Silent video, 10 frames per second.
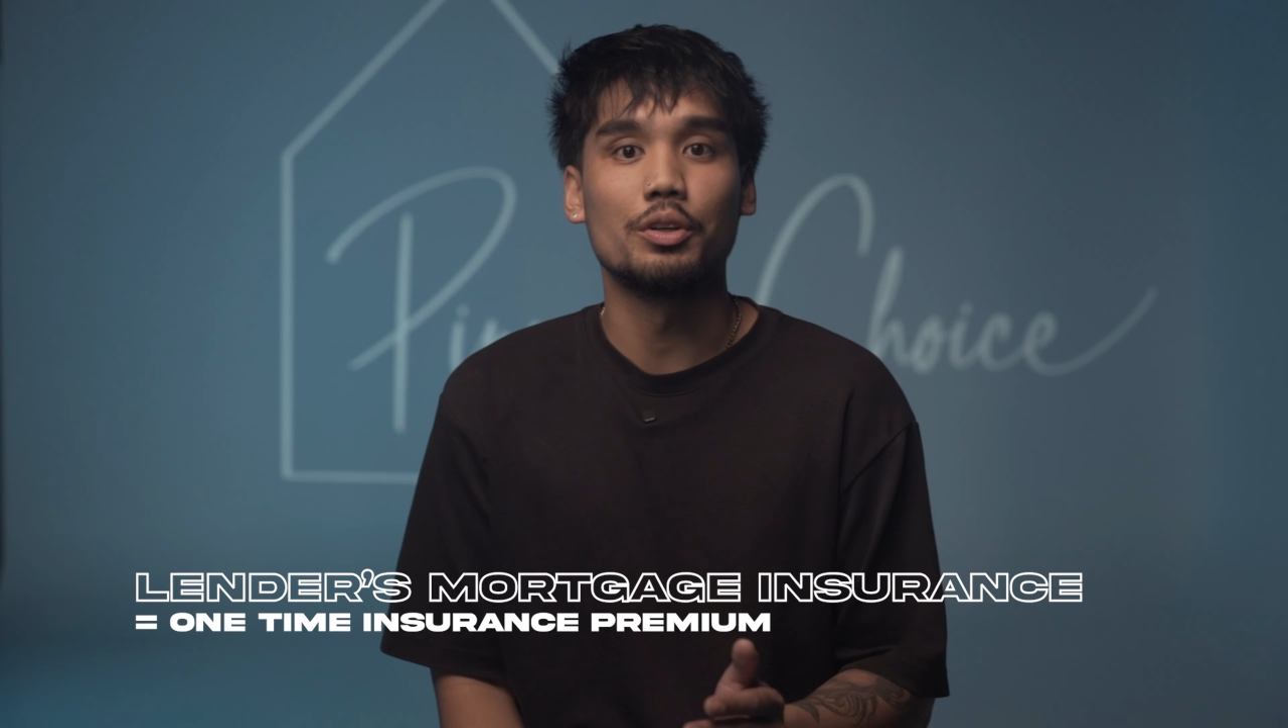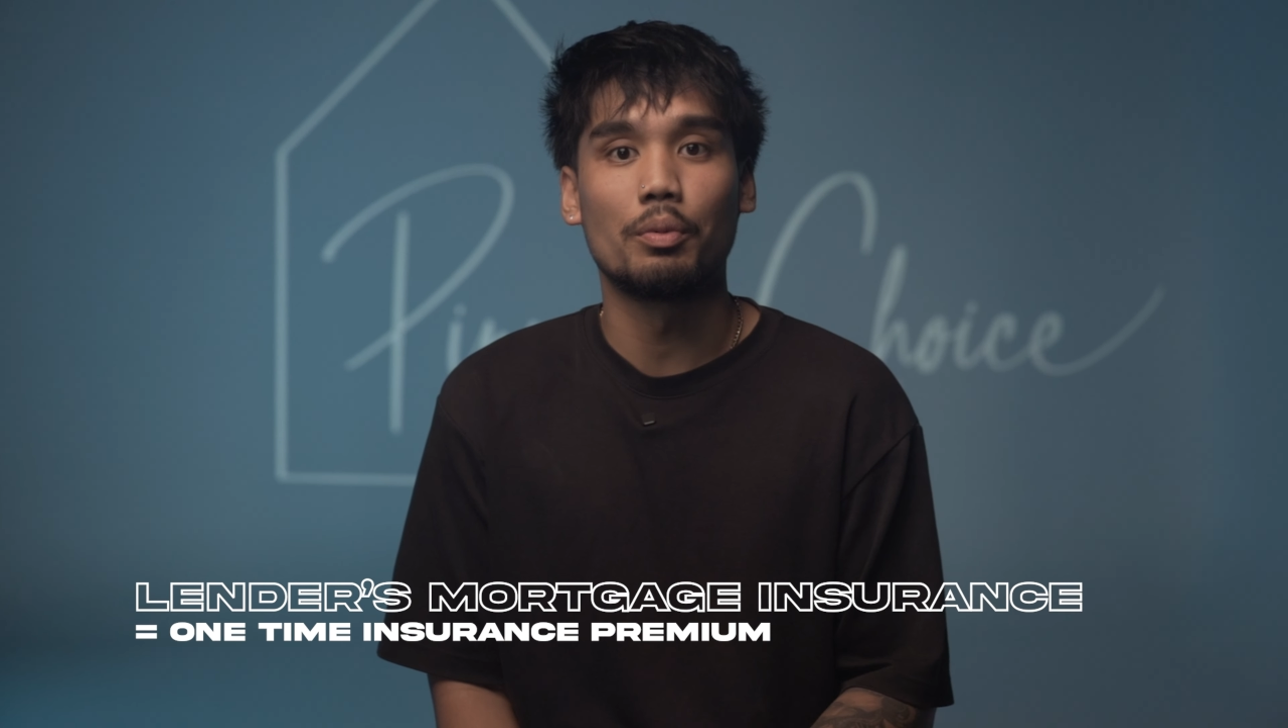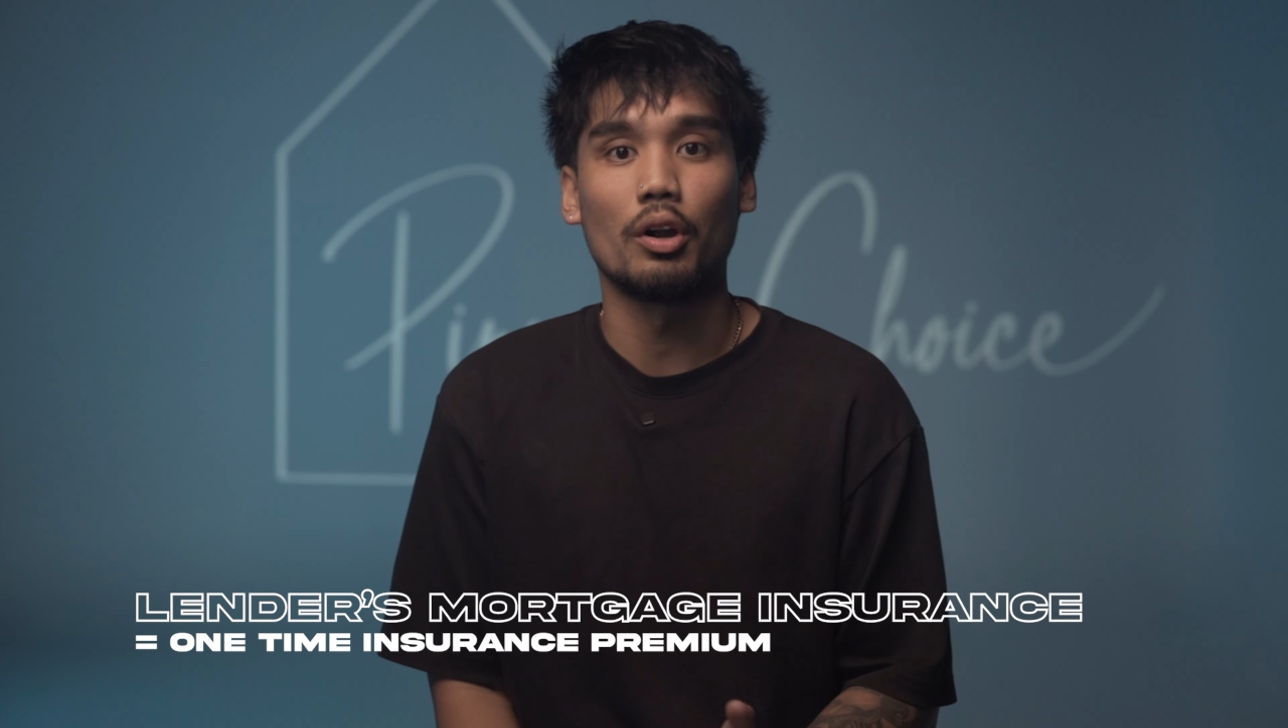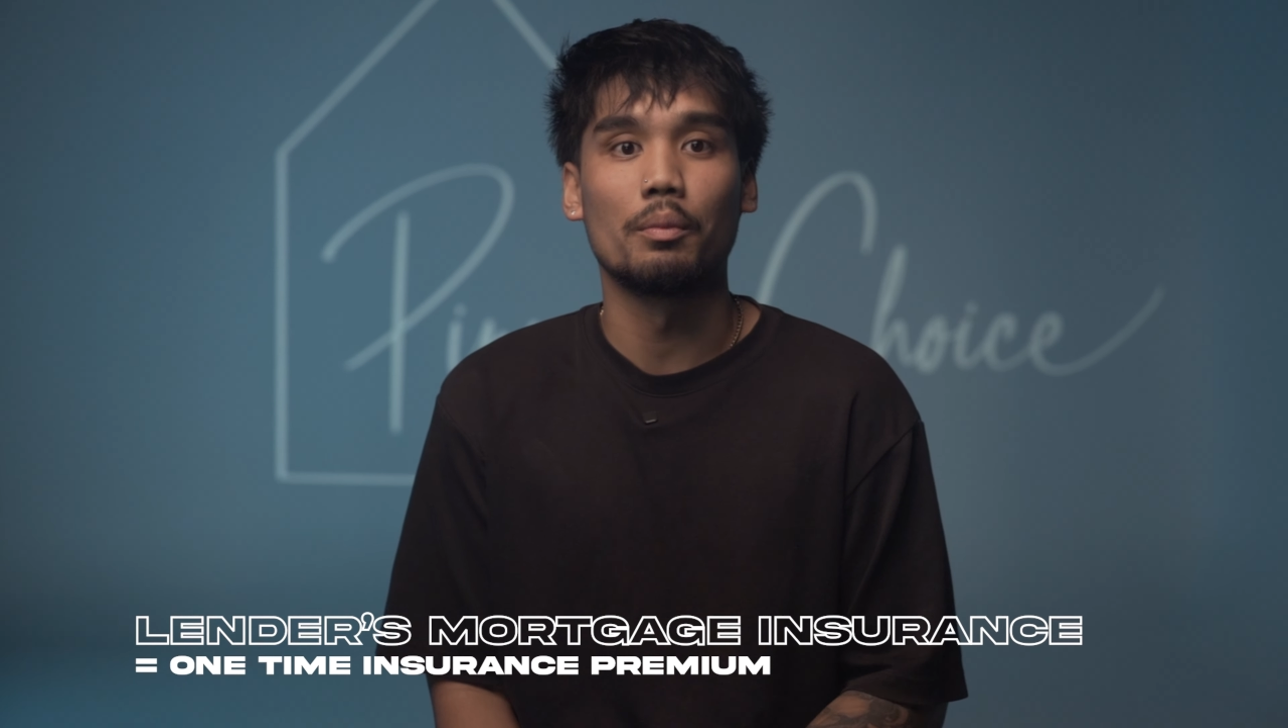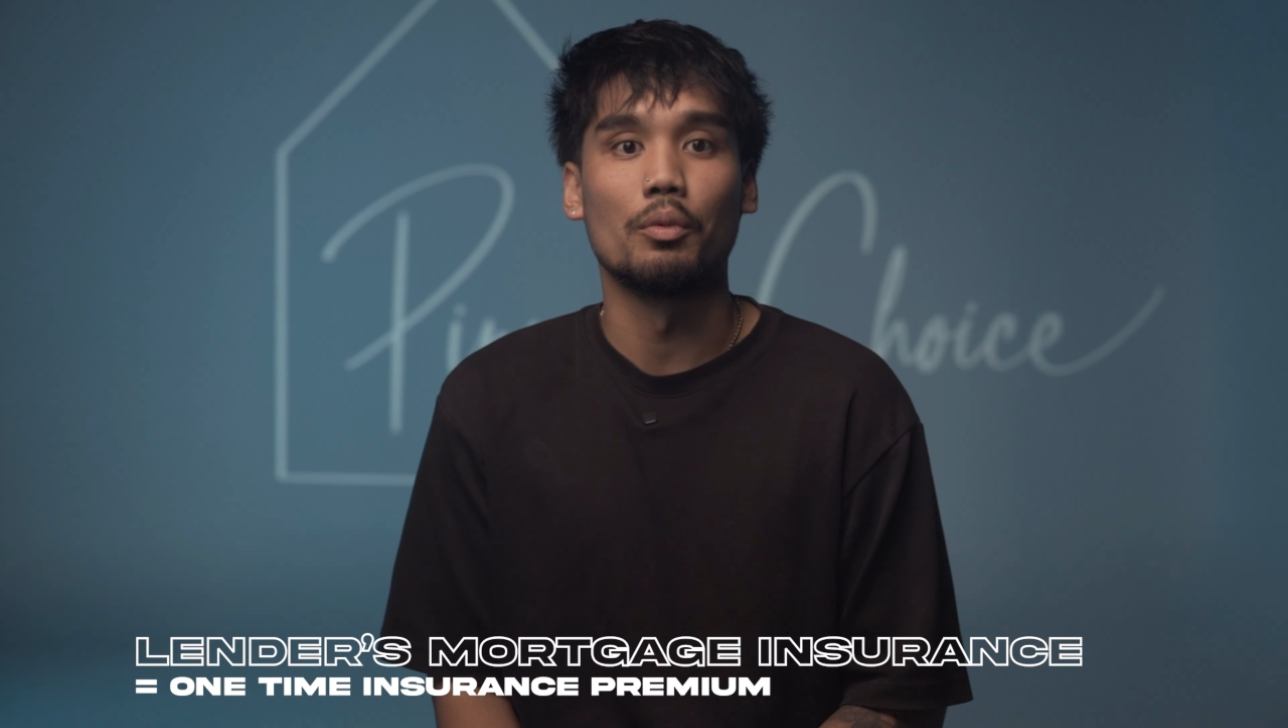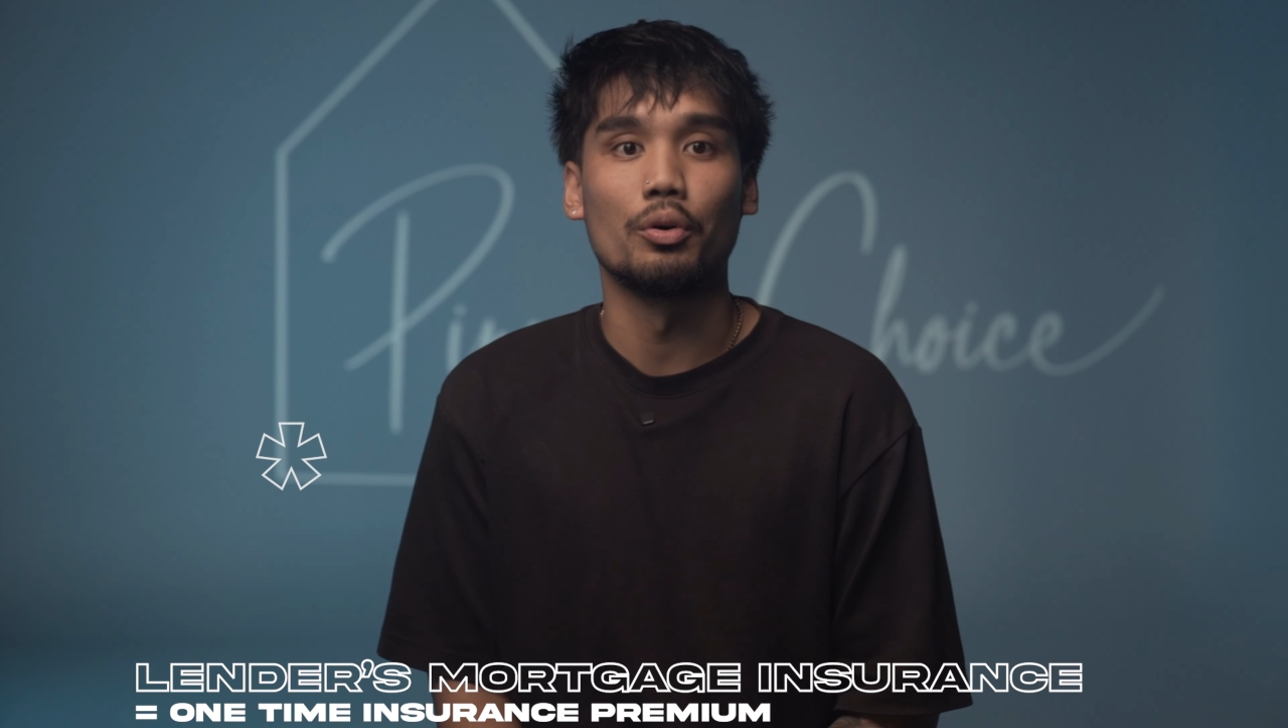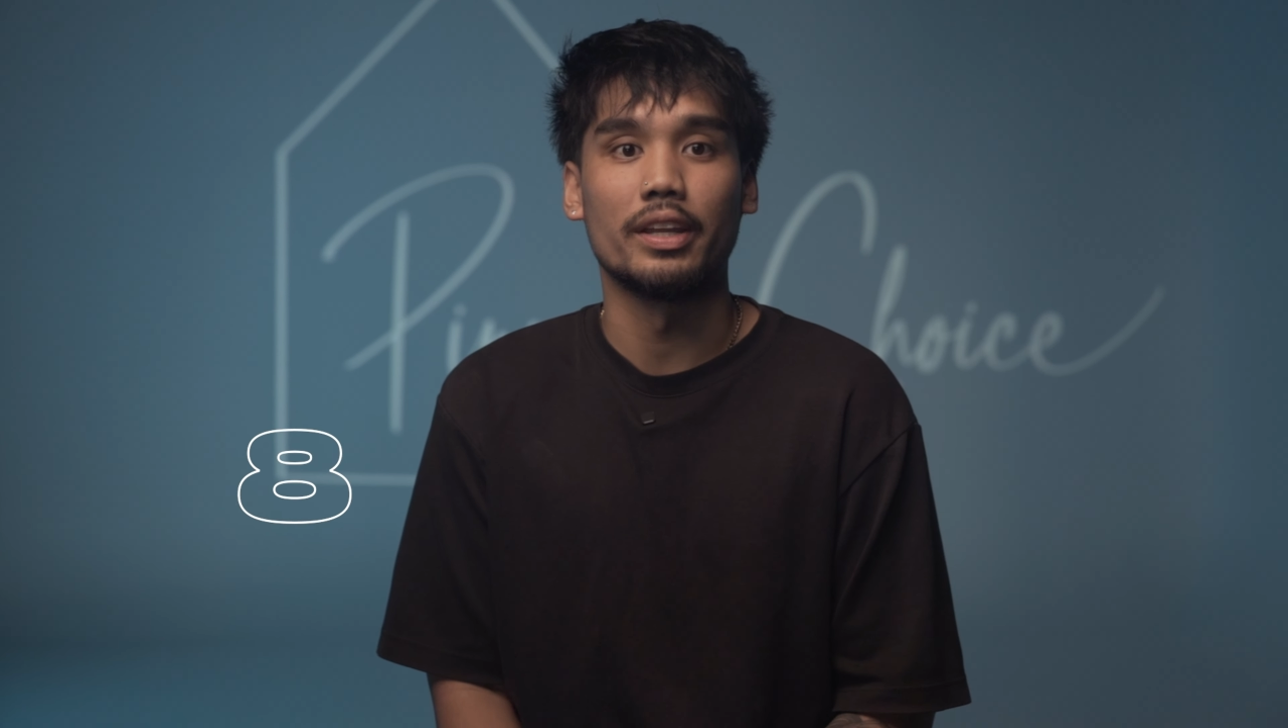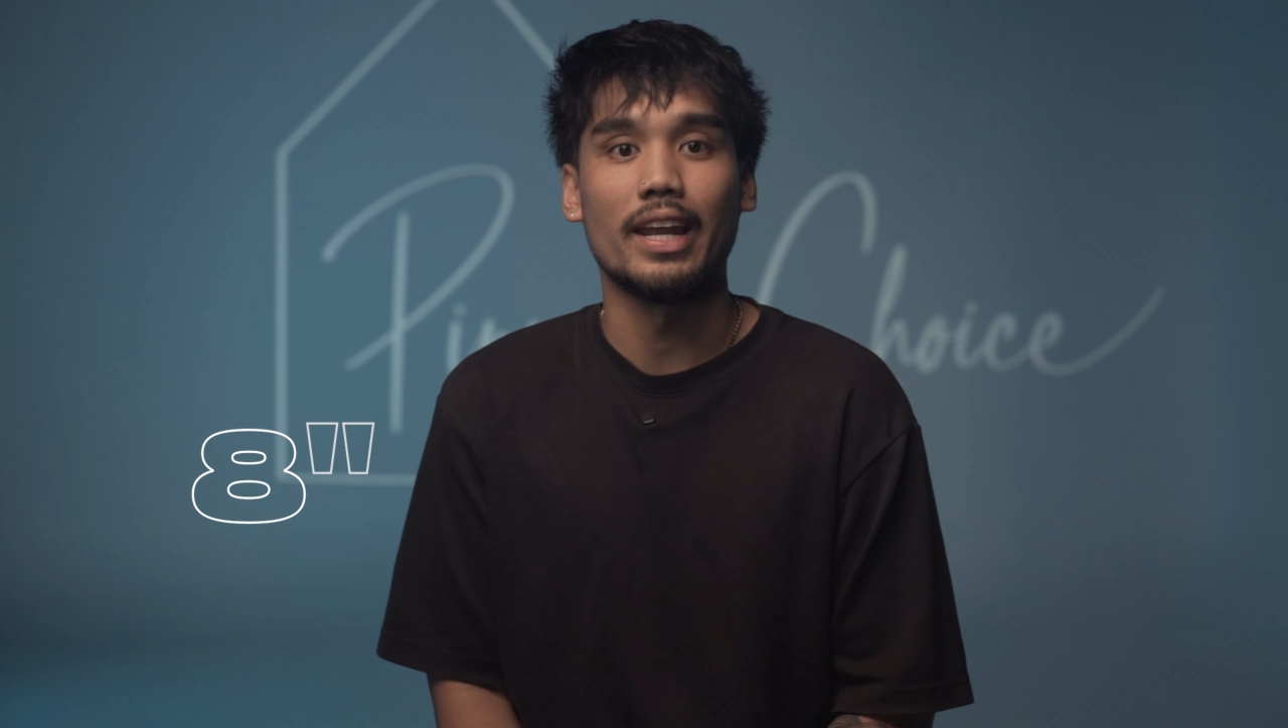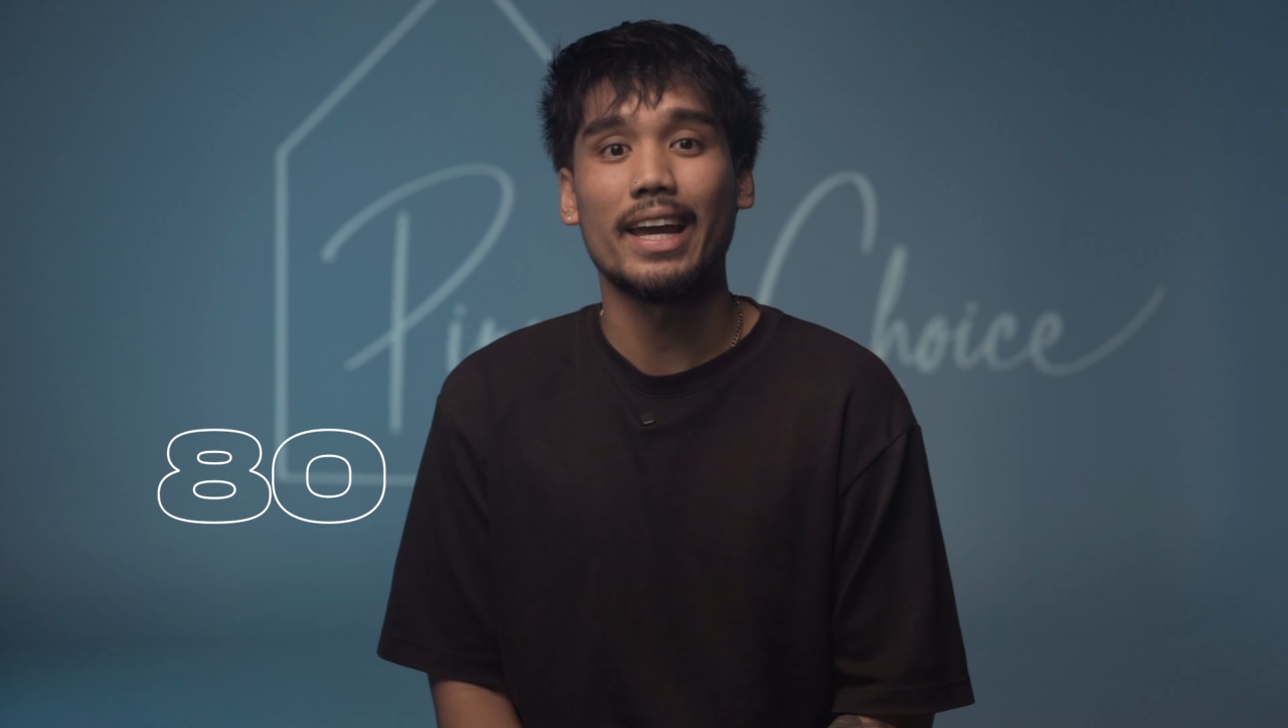you borrow more than